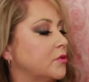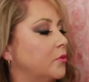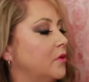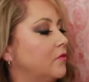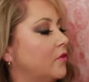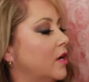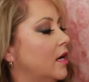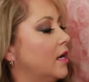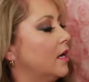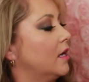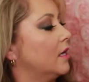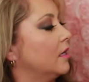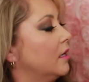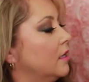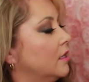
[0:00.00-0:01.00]
We've
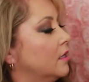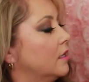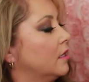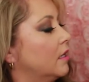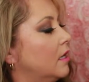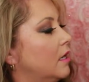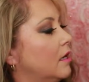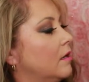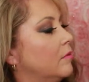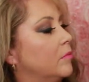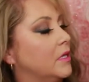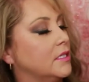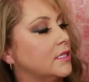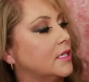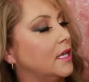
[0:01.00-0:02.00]
got
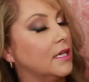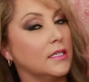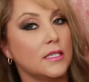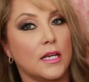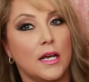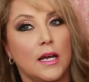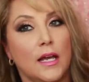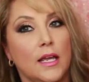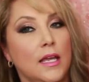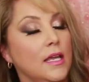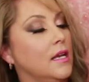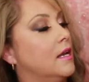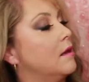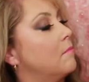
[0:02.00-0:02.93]
um, Skin Tight,